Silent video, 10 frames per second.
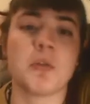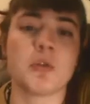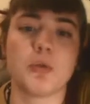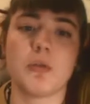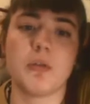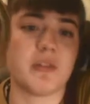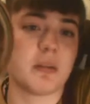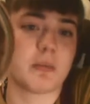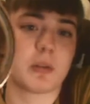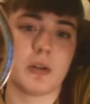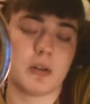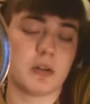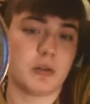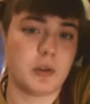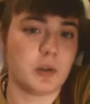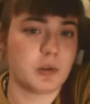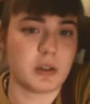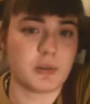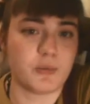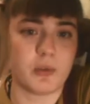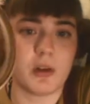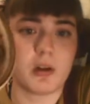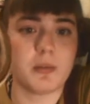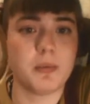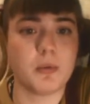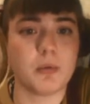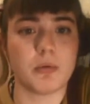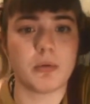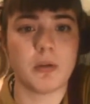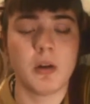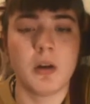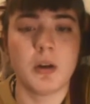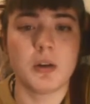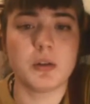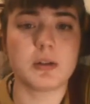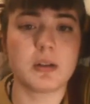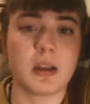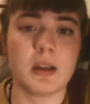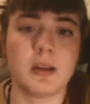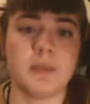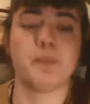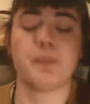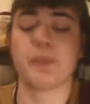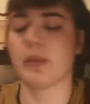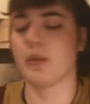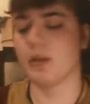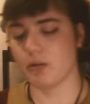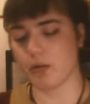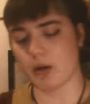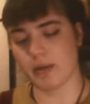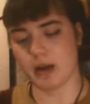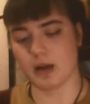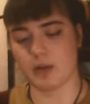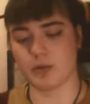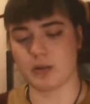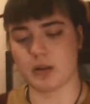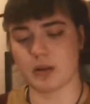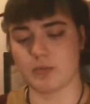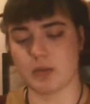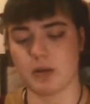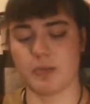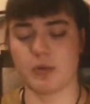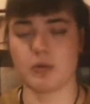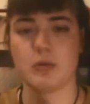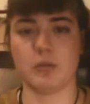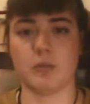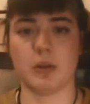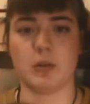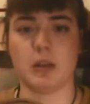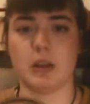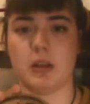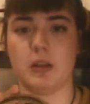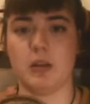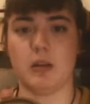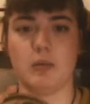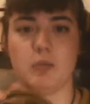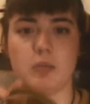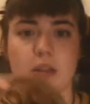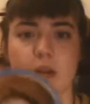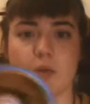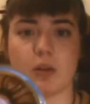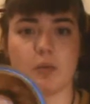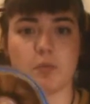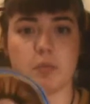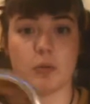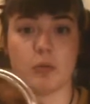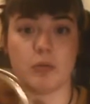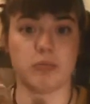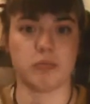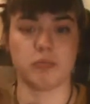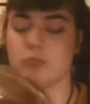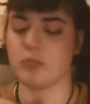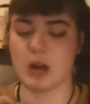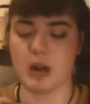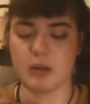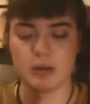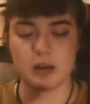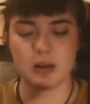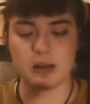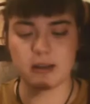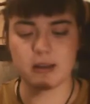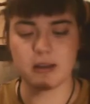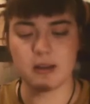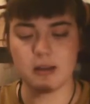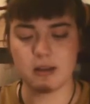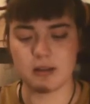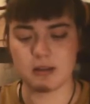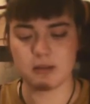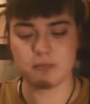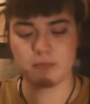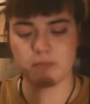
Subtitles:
not sure if I'm going to use this for LARP or just here around the house as my personal muesli cereal bowl. I really like it. It's